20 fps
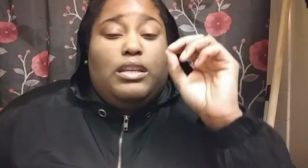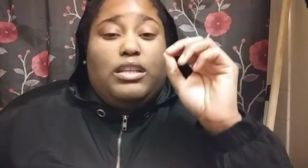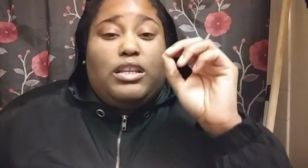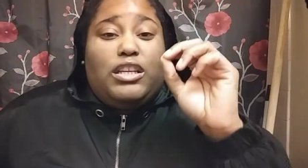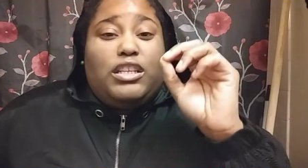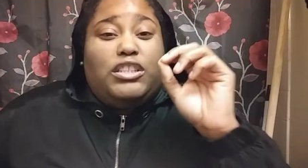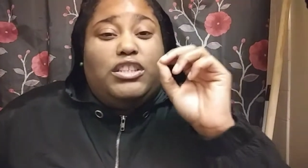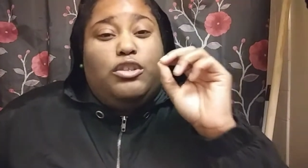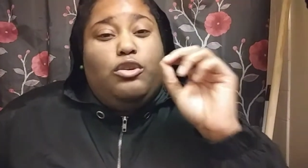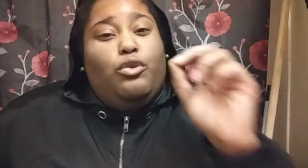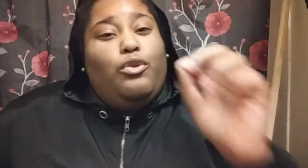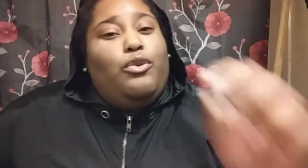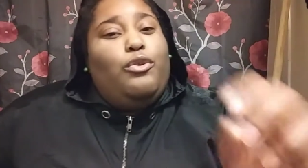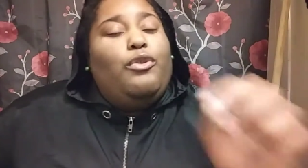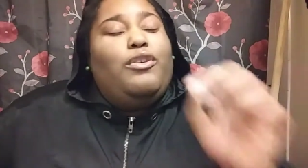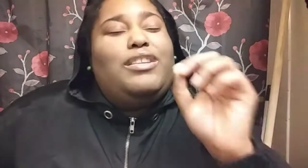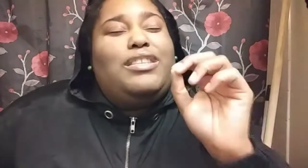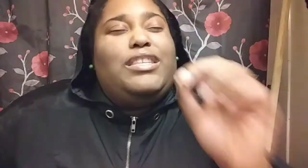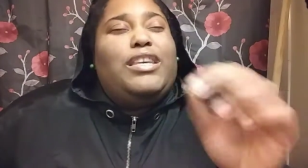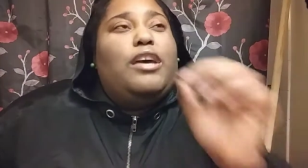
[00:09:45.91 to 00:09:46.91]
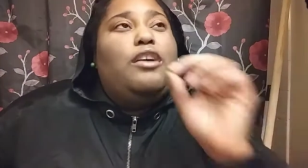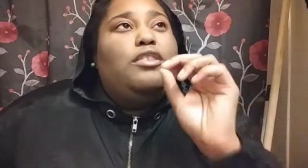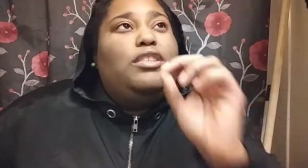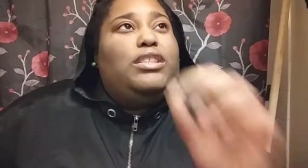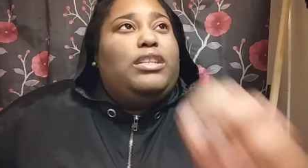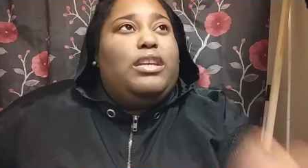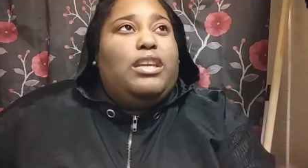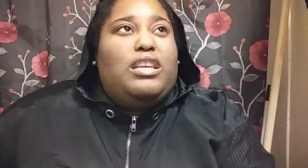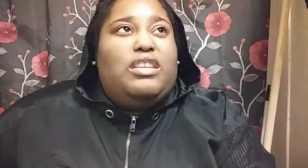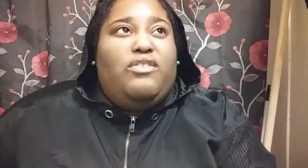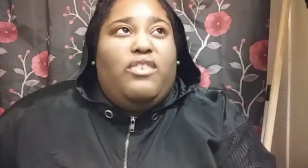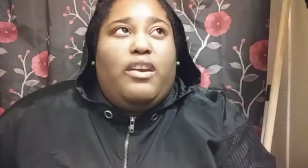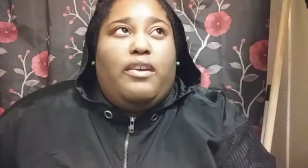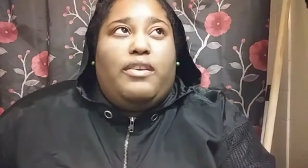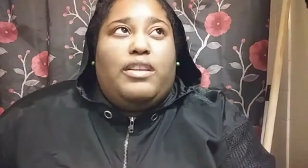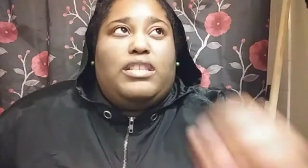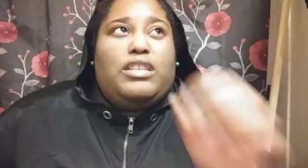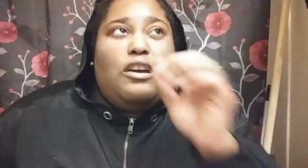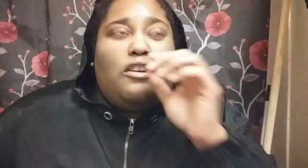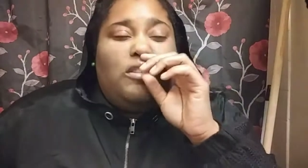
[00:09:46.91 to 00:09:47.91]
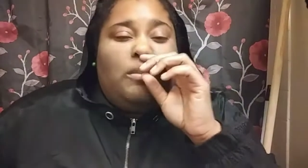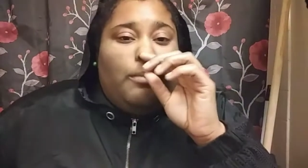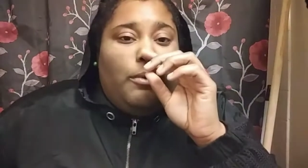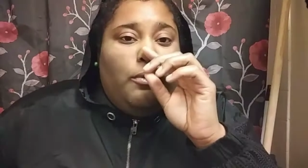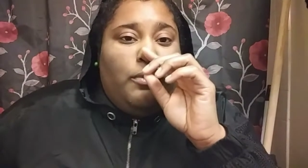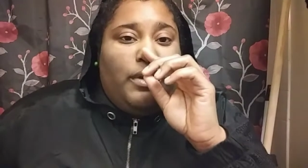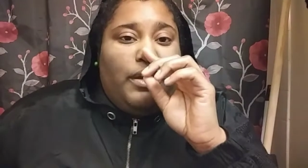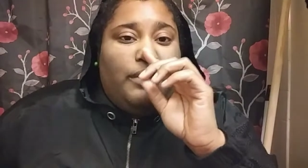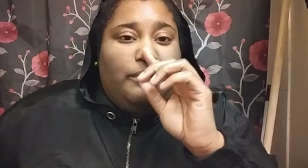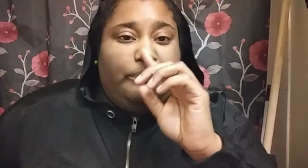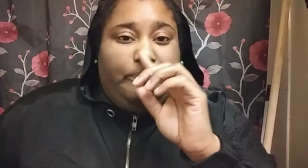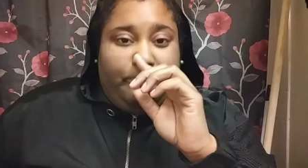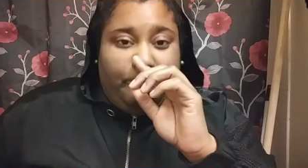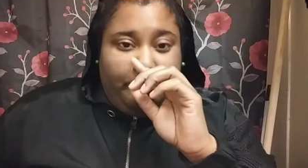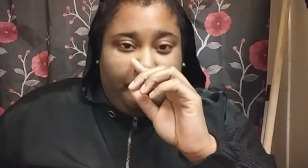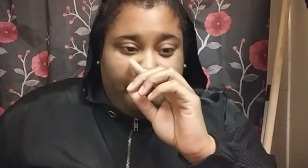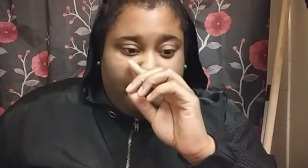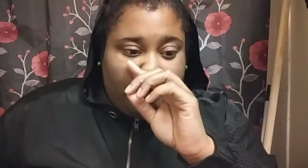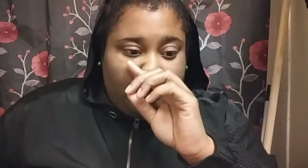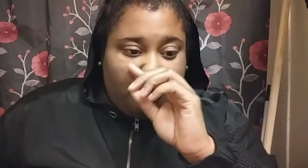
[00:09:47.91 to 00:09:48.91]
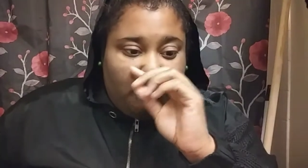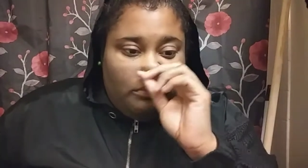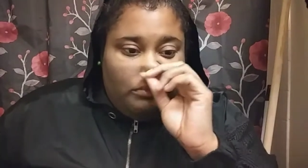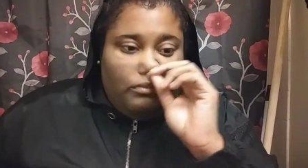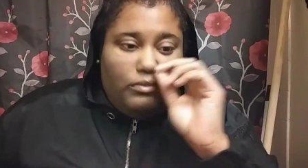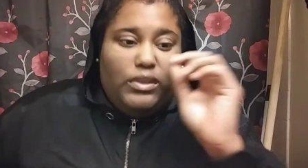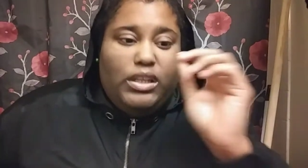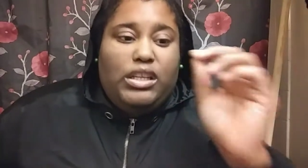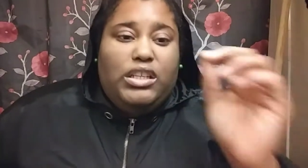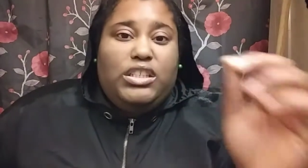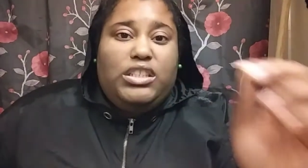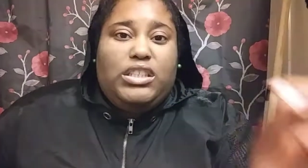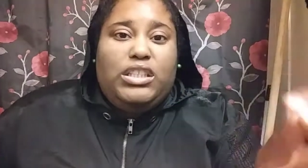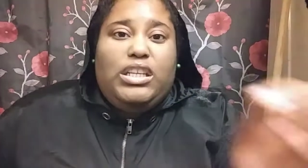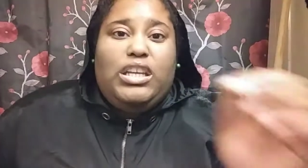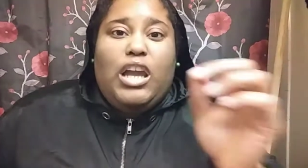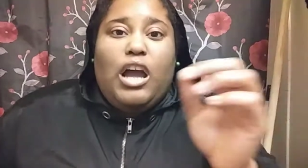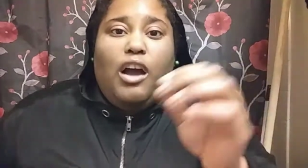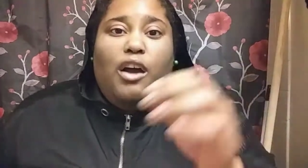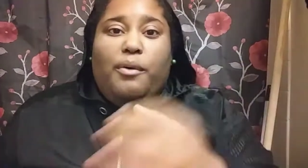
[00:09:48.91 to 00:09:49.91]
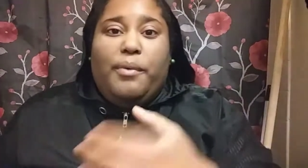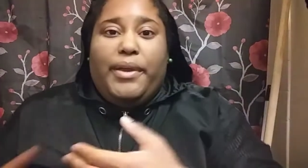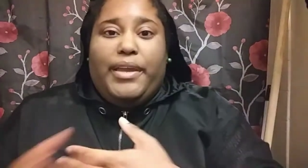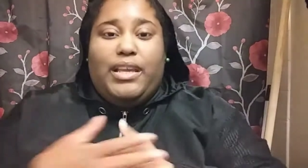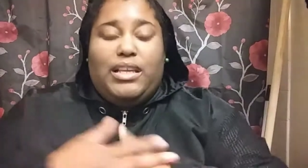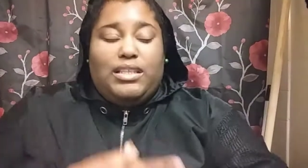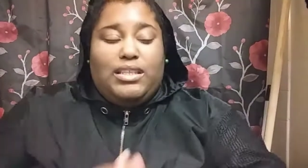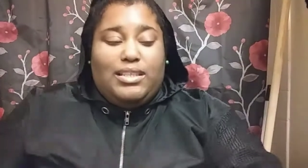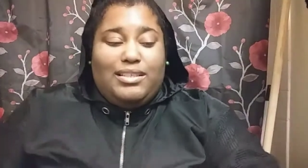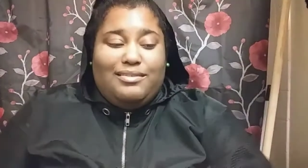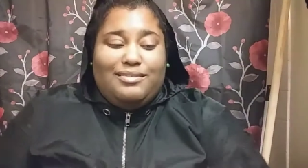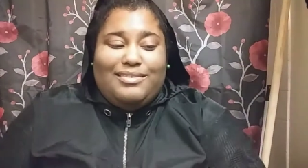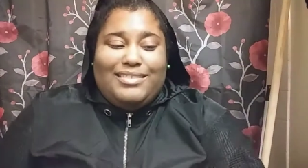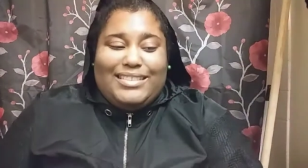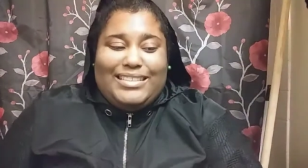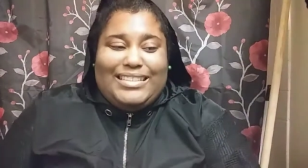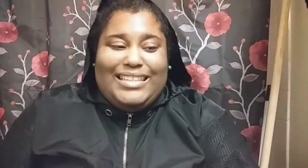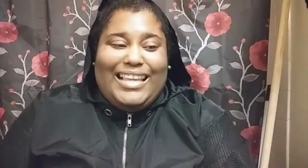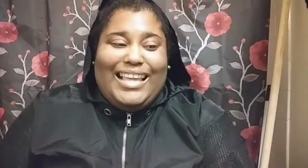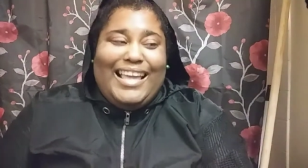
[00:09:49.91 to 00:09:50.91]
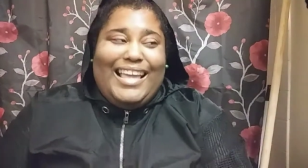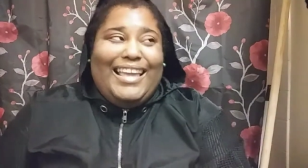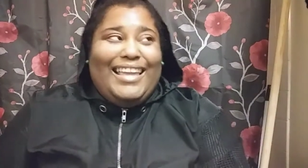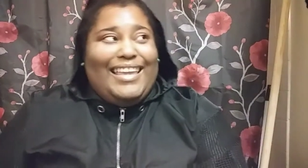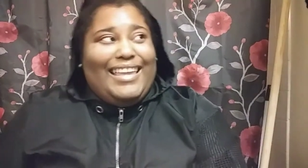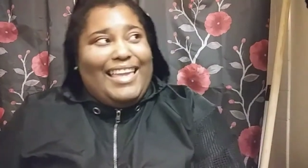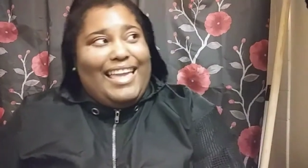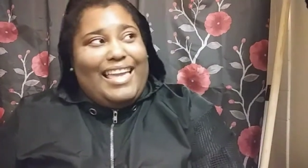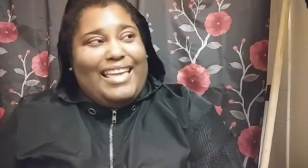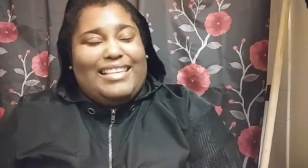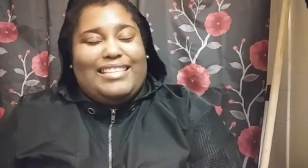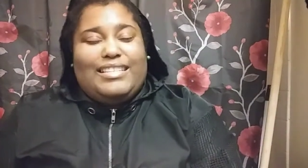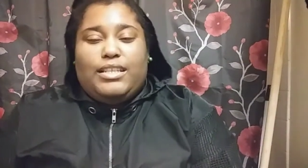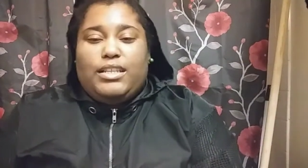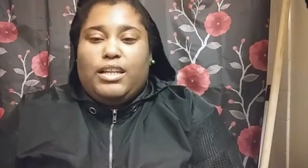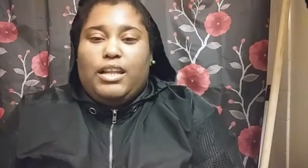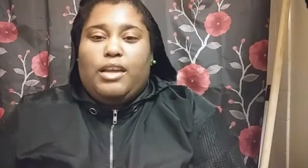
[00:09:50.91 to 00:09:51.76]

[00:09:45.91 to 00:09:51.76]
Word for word: Cause you you could tell she is very soft spoken, and she always hmm, yes.